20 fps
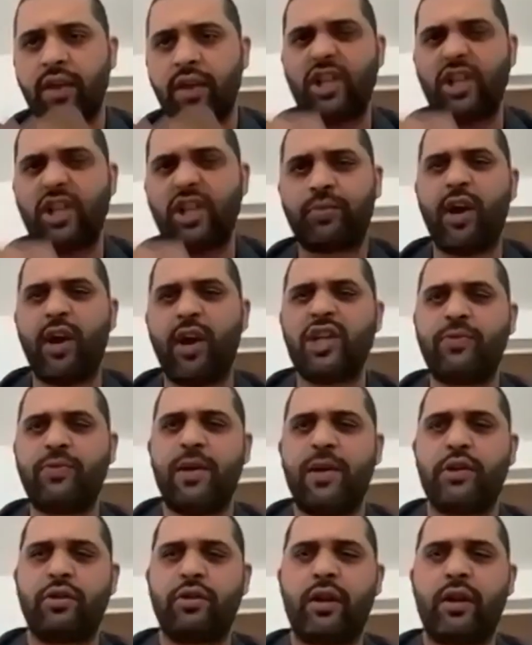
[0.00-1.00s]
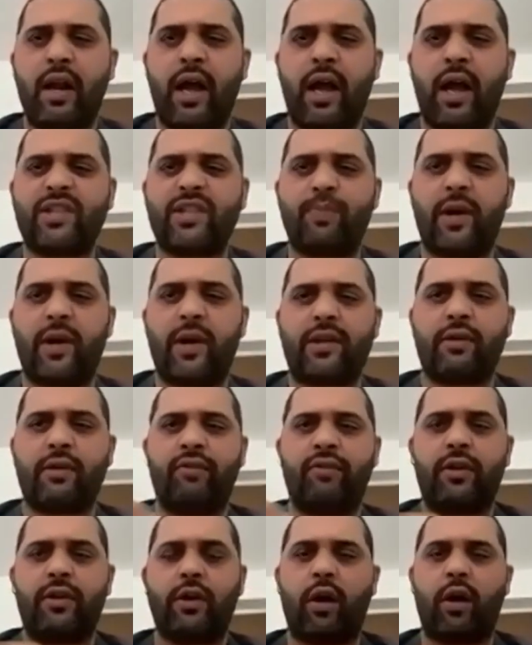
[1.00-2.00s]
This brings me to the last part of
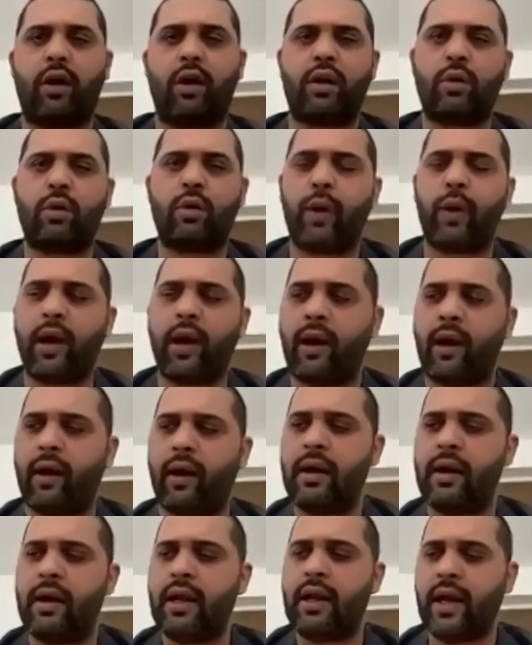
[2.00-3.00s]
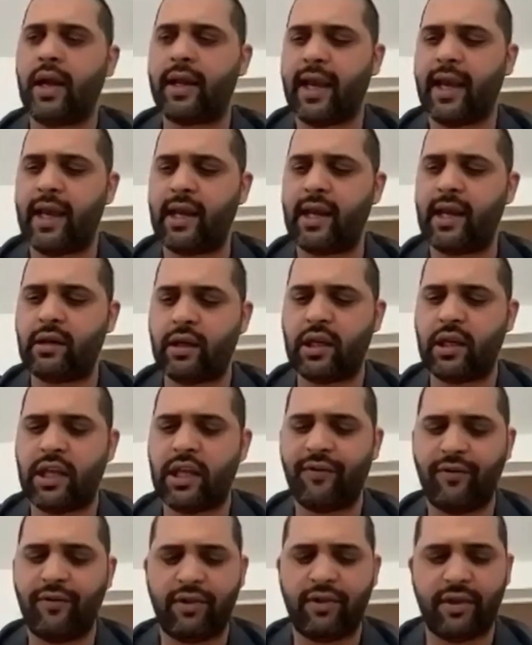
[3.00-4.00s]
the talk, where, again,
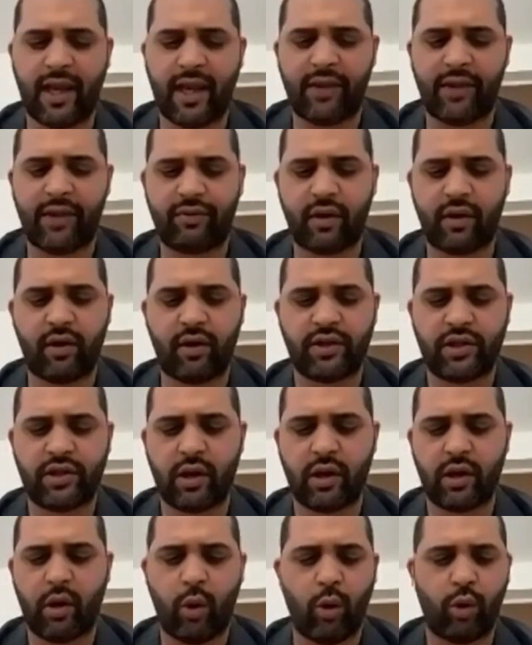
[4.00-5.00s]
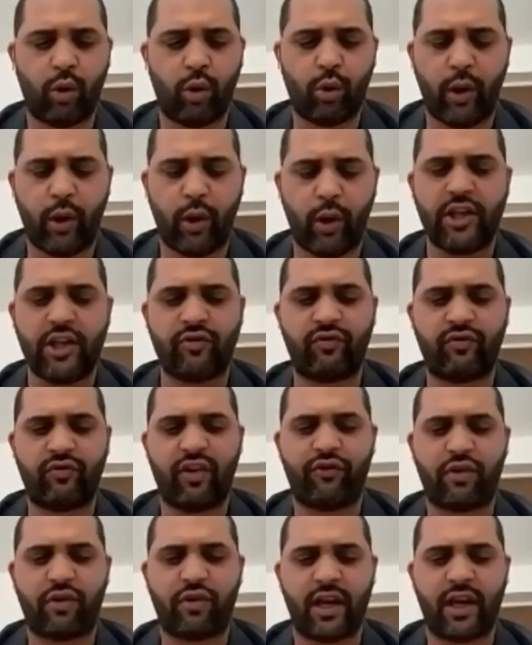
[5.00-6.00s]
given that there is a whole range of
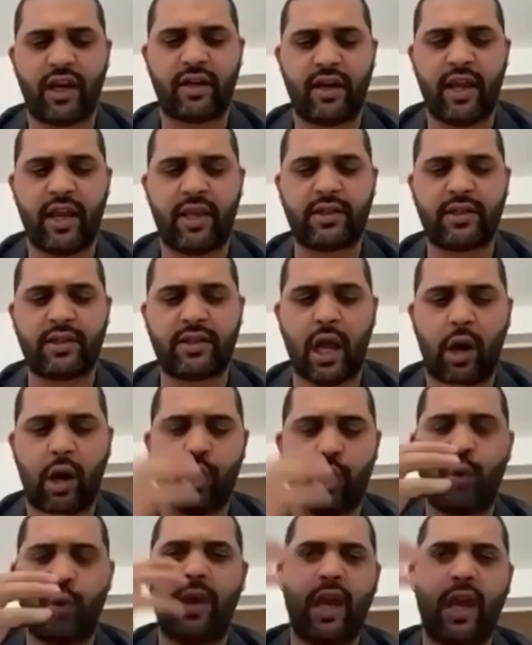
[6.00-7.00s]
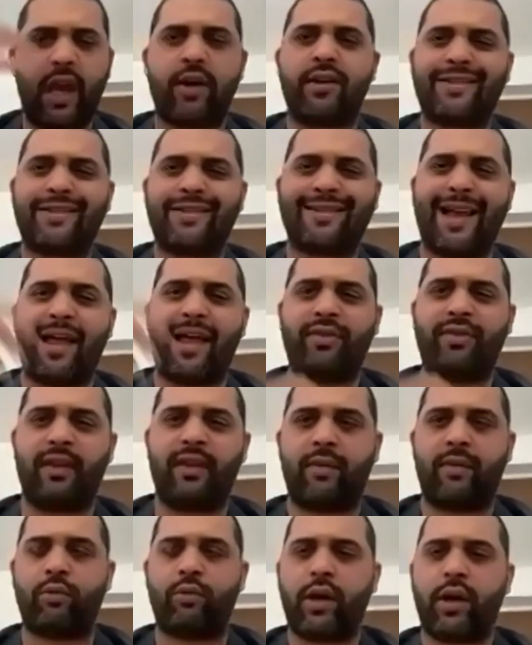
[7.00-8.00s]
different techniques, how do we
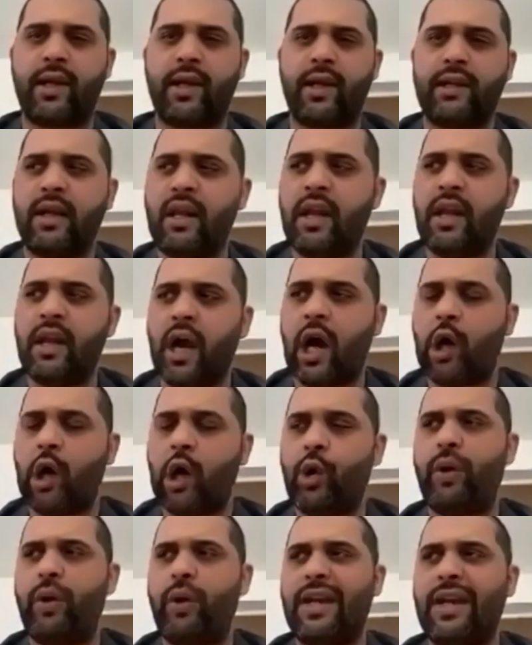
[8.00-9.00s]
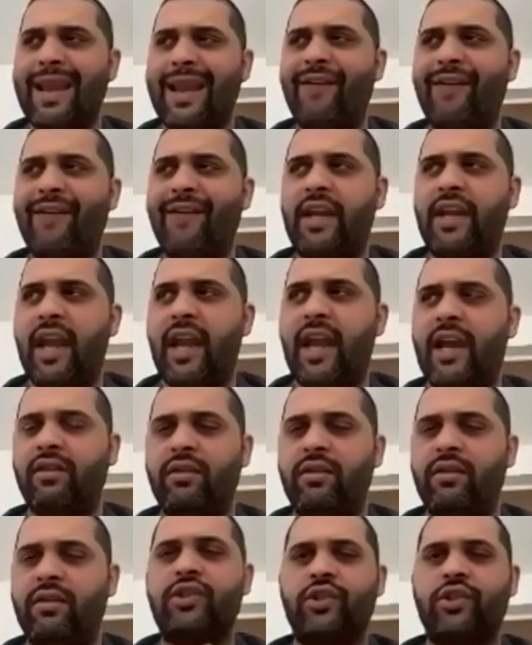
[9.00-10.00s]
understand them, right? How do we
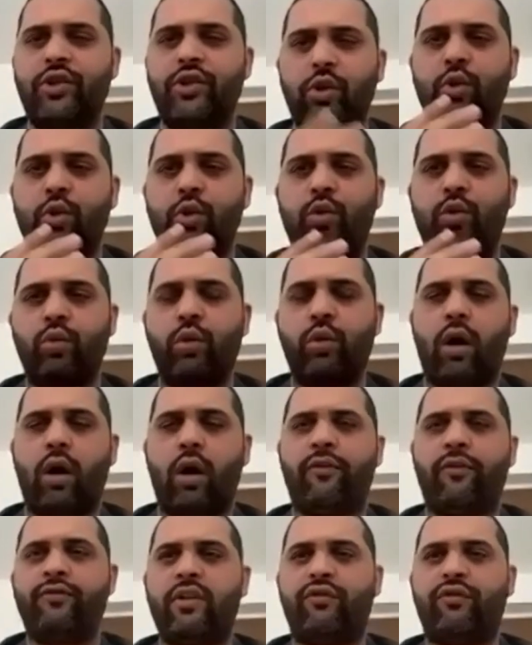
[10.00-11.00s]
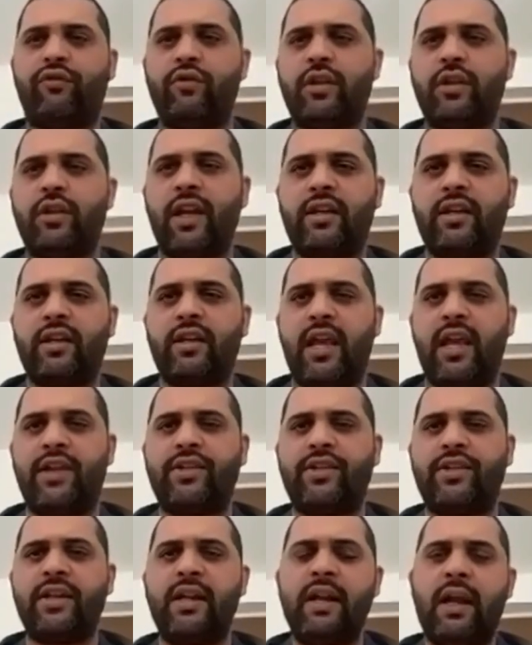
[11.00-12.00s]
navigate this zoo of different
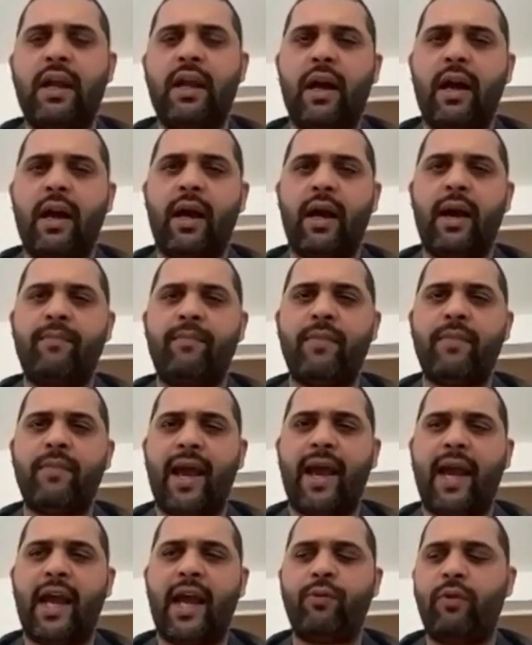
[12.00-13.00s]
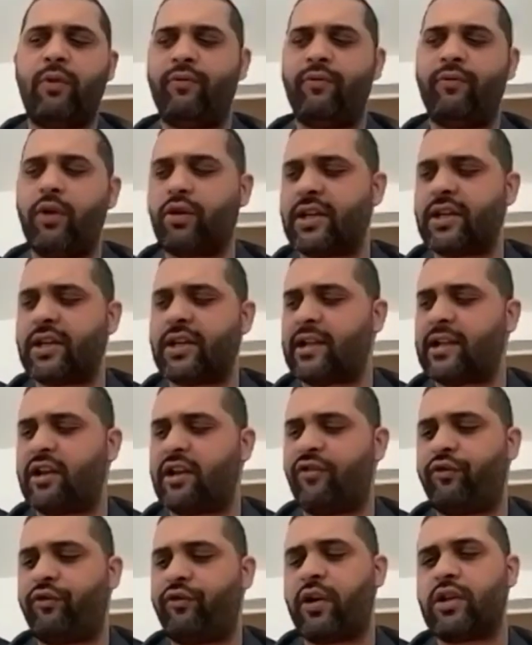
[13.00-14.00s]
techniques? And we've looked at
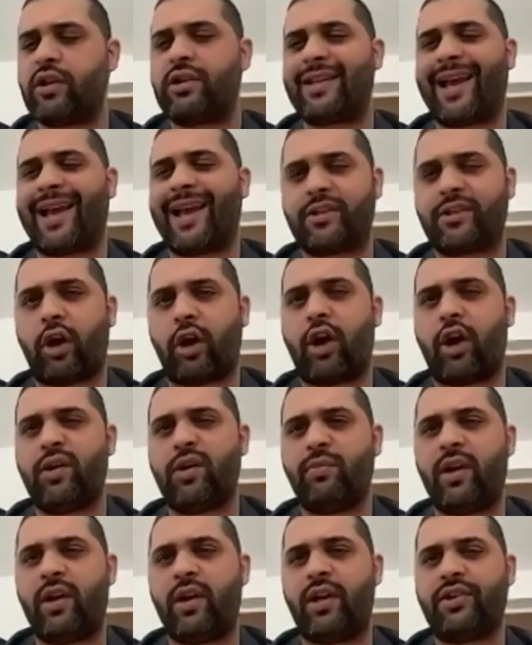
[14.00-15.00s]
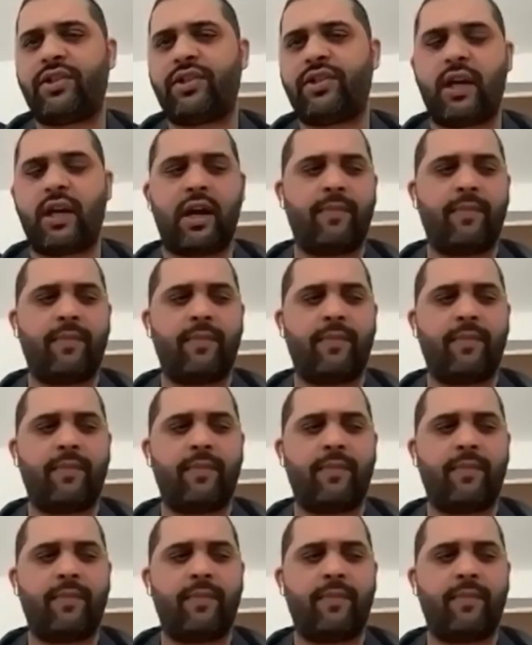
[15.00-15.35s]
different taxonomies.